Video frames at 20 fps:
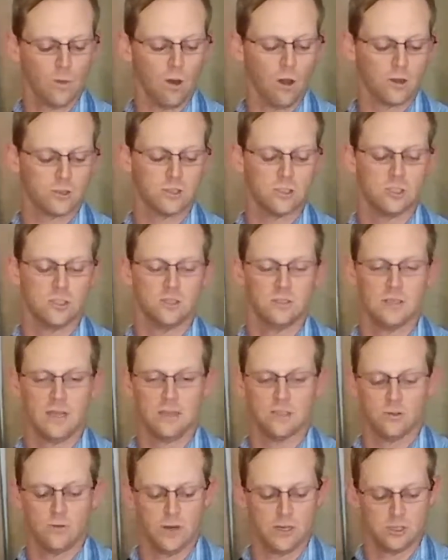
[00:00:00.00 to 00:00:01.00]
oxygen
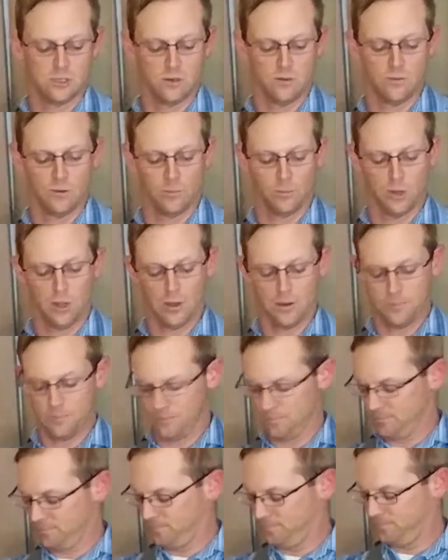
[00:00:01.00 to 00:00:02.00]
saturation of your blood.
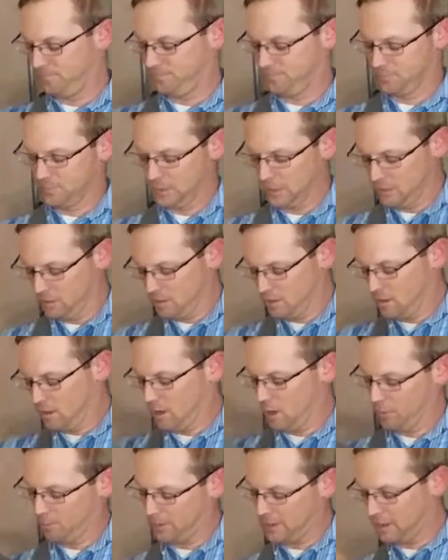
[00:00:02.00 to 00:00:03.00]

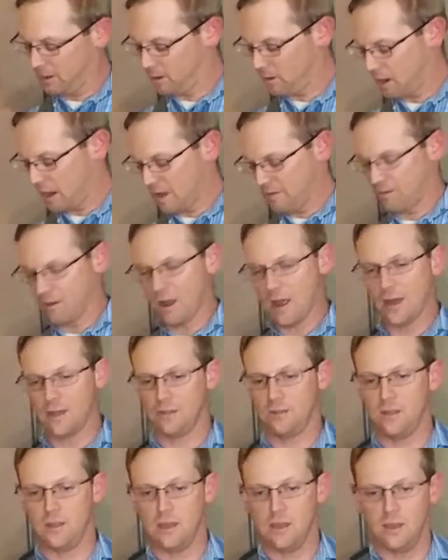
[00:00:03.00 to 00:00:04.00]
Up here, I've
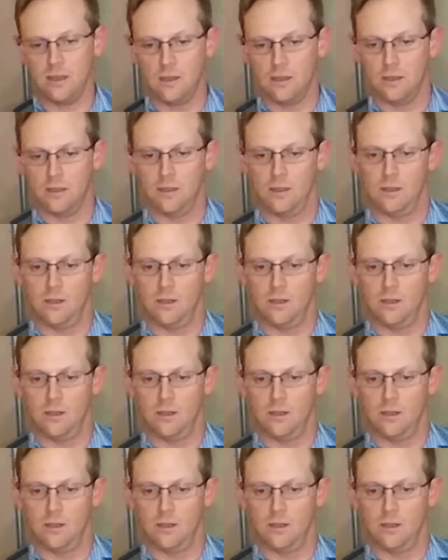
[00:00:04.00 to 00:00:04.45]
got the